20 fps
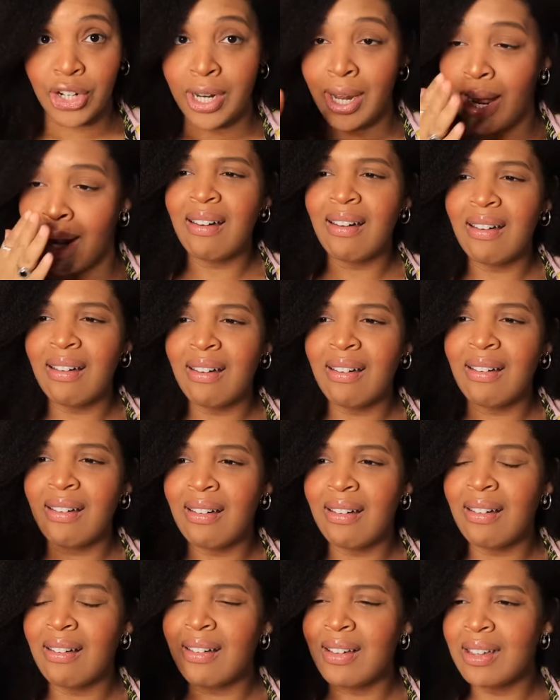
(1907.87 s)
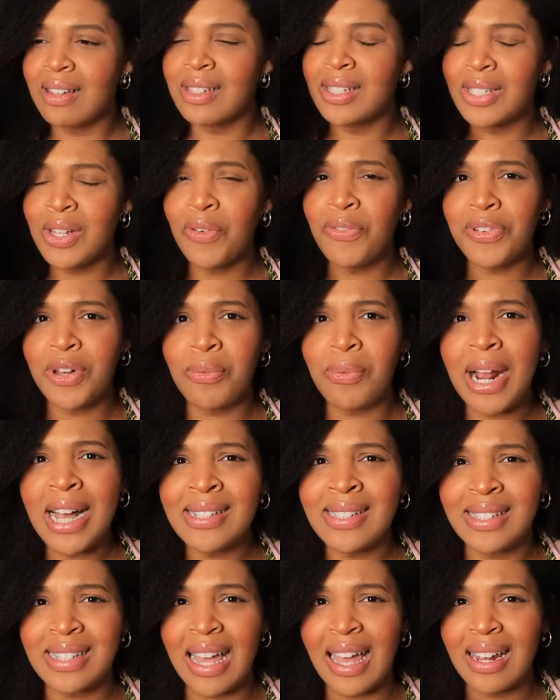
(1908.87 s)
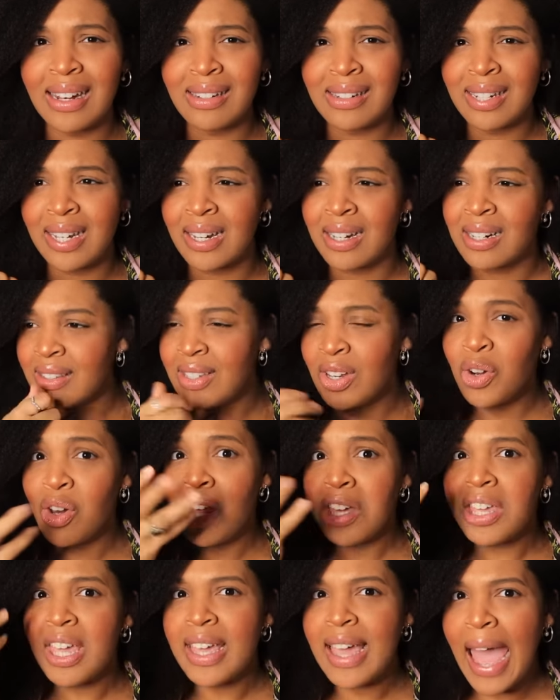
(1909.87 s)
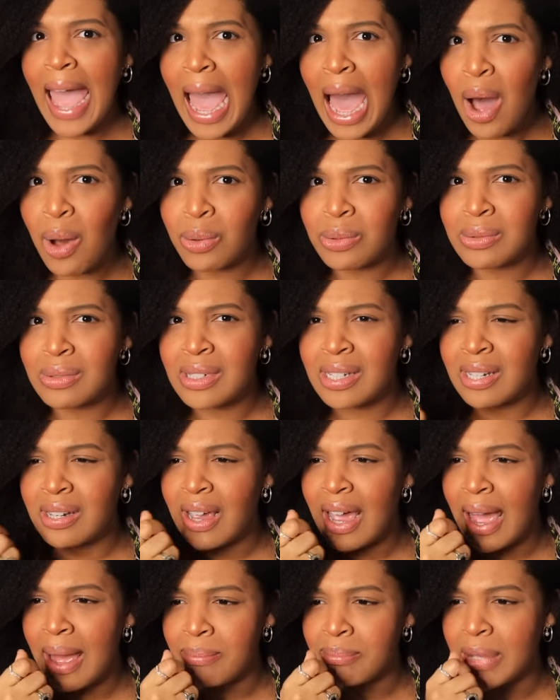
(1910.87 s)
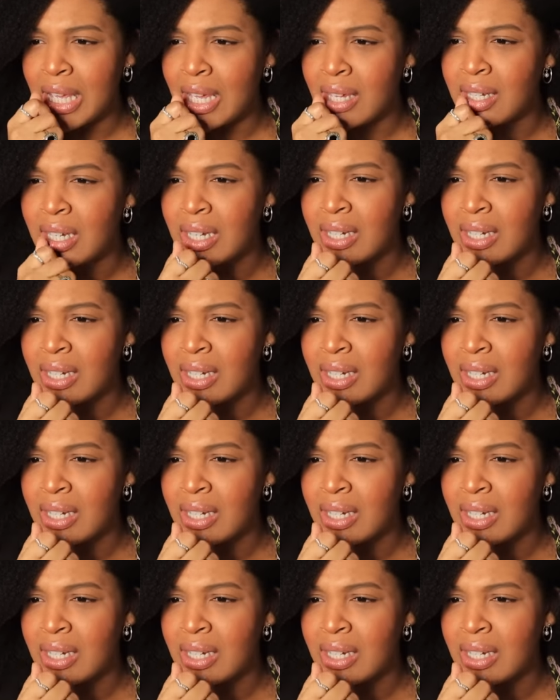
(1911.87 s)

So fluorescent. They're looking out at me.